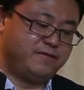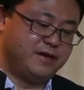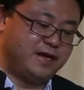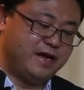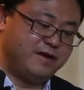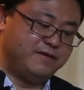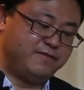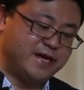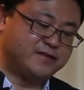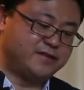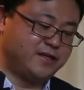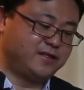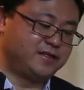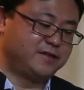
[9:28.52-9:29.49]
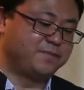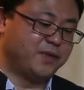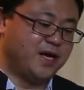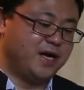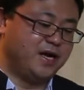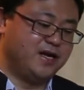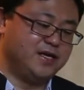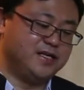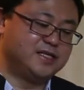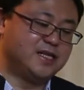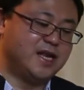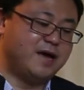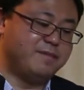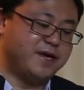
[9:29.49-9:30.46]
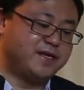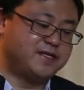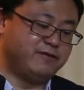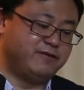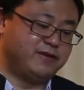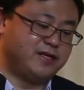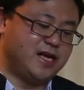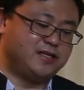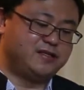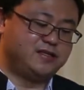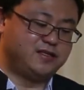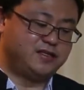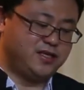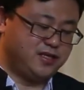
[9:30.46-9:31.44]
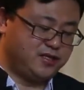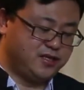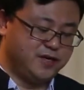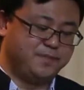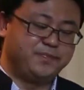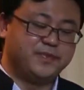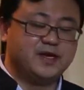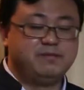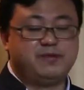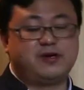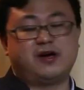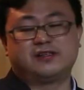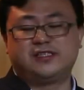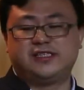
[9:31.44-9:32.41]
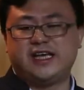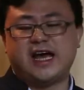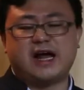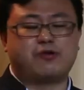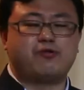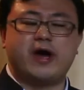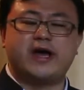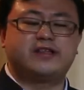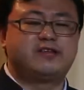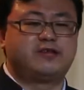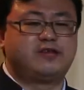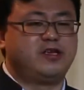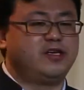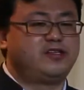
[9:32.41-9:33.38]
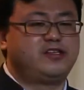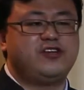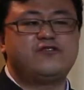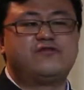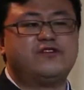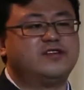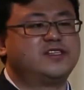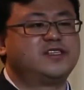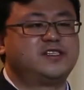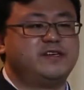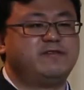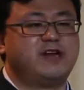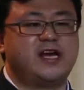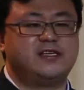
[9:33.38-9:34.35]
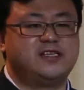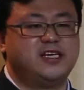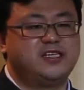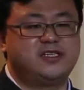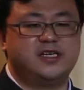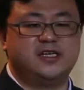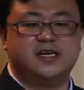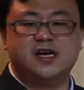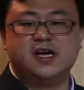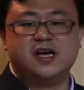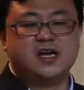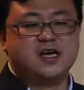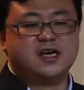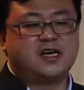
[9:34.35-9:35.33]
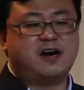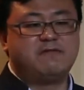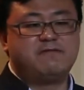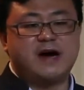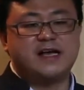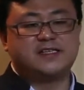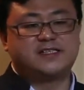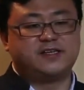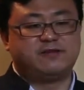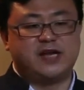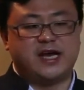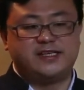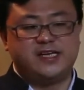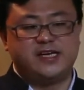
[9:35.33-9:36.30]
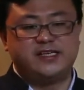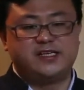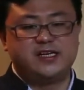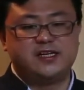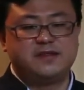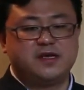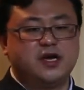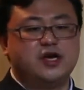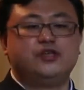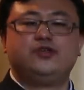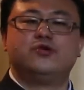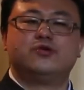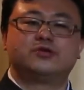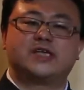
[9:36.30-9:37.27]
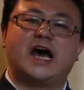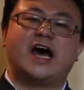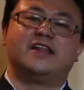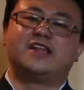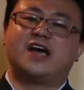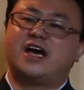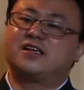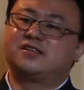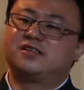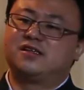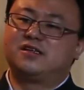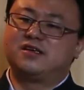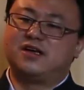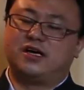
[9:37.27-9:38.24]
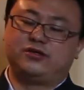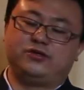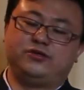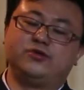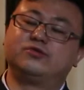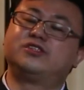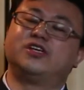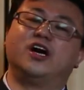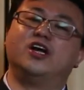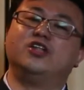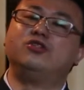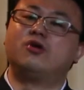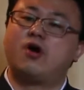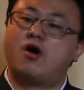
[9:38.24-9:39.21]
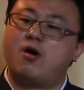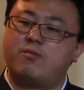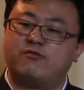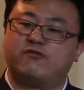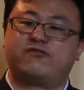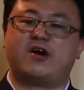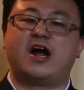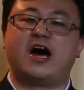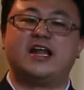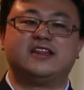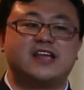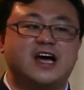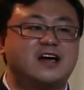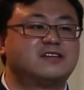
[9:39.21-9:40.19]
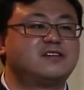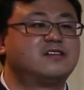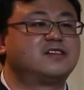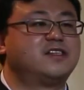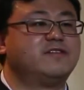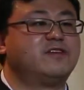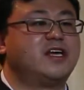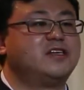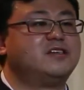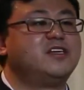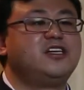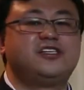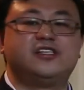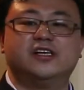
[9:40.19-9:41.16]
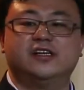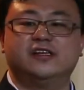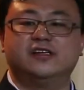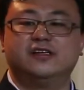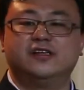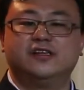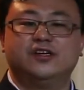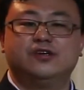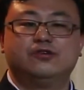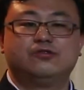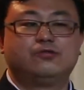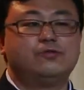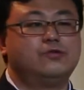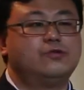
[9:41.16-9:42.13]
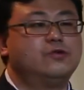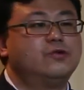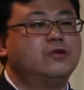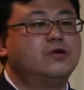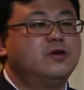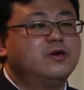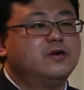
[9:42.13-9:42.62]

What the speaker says: versus Islamic civilization, because they are quite a different civilization. Can one civilization use a norm from another civilization to